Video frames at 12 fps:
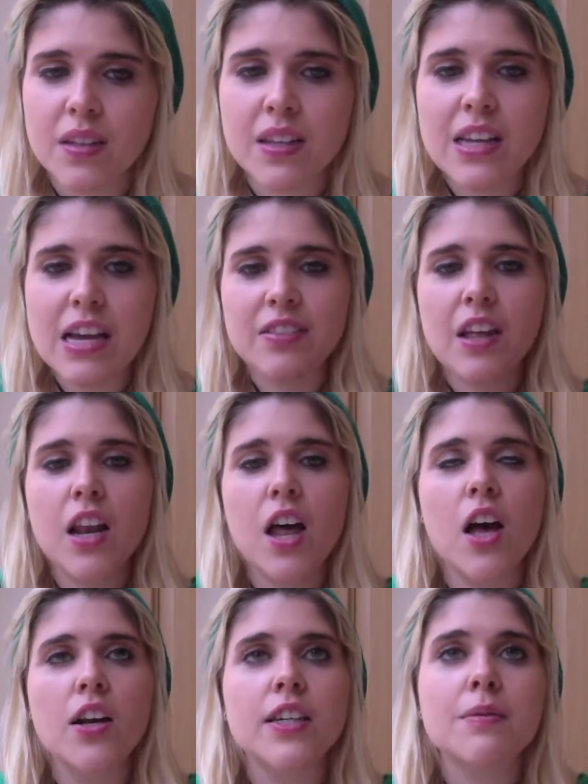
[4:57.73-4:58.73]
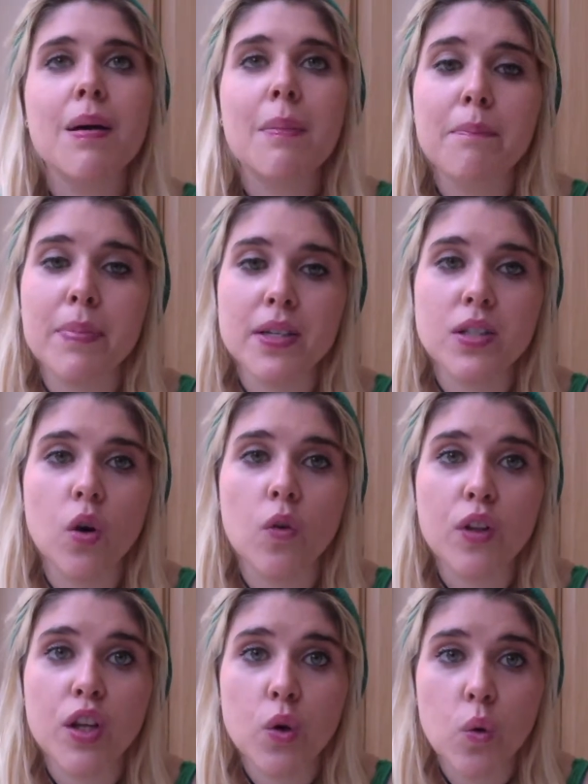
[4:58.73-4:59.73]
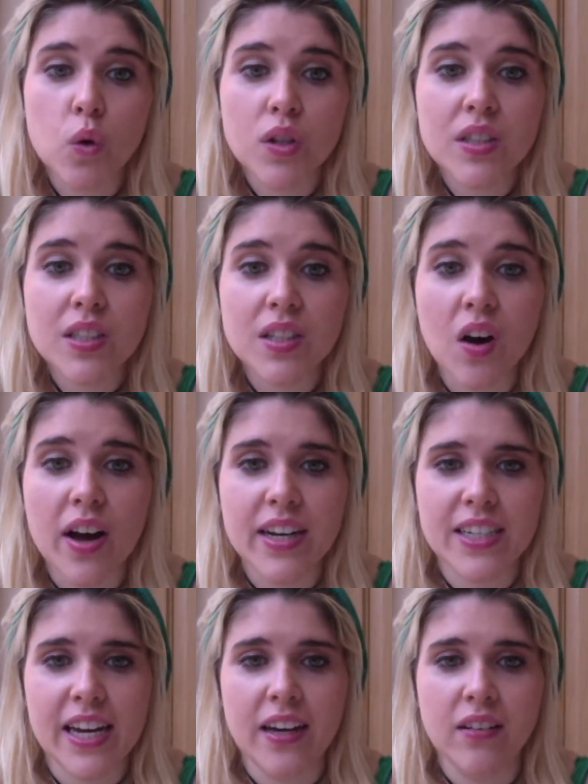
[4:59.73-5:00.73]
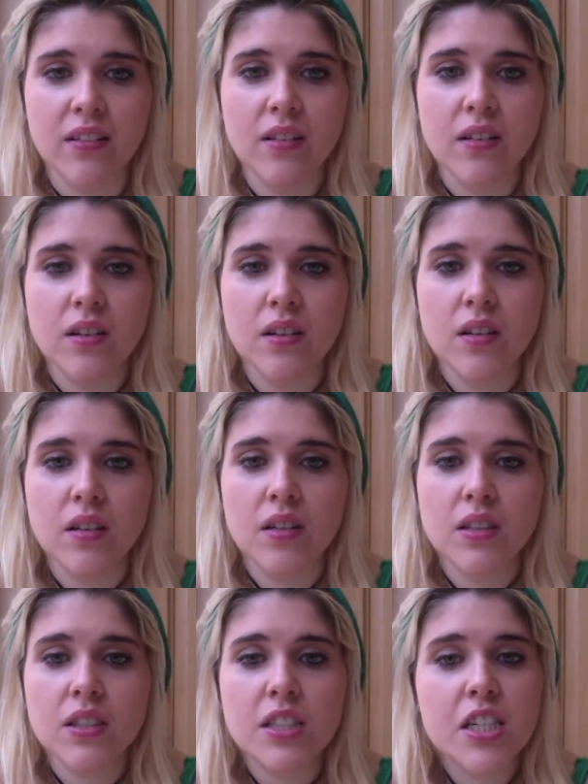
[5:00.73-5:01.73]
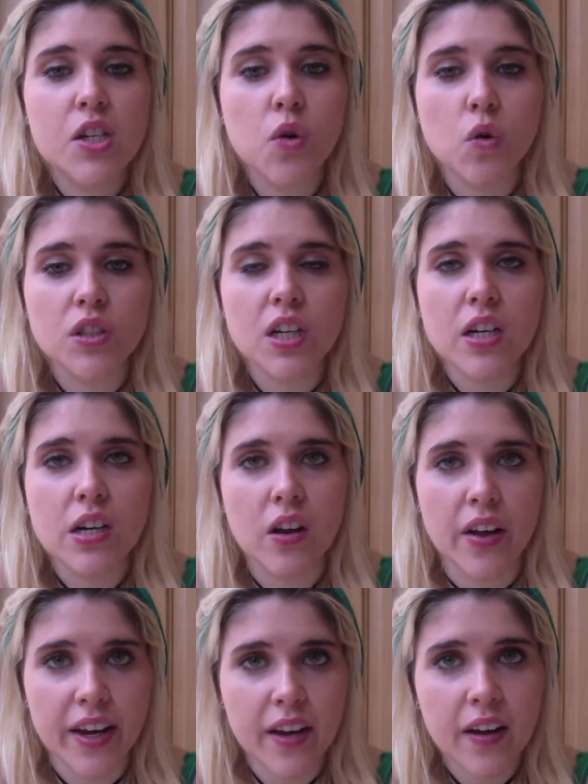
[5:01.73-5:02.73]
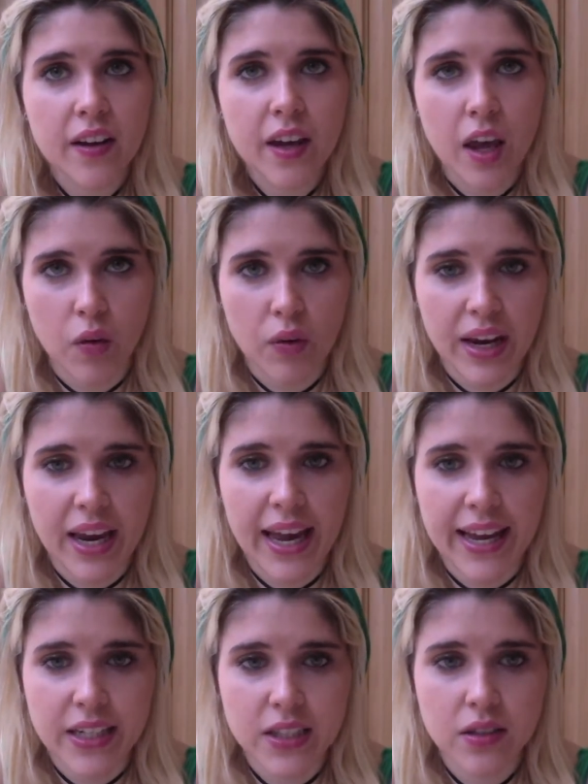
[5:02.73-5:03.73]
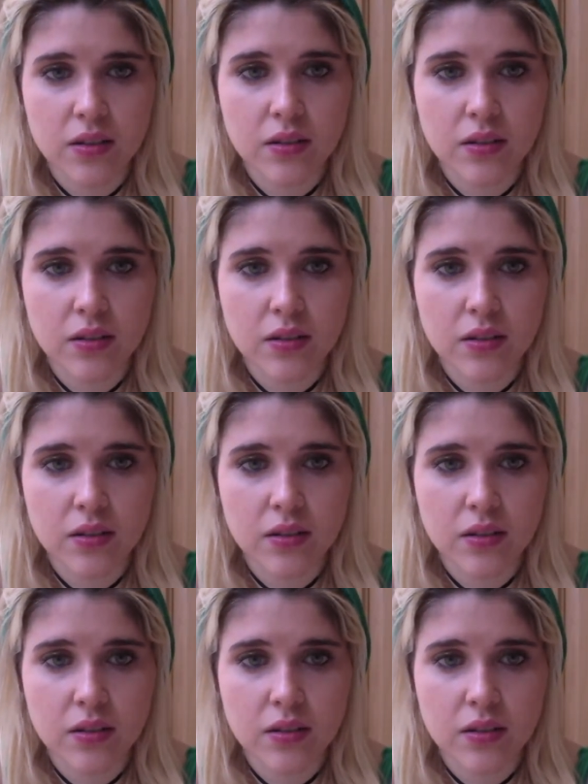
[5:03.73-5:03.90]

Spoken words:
Yet the learned members of the York Society did not like hearing it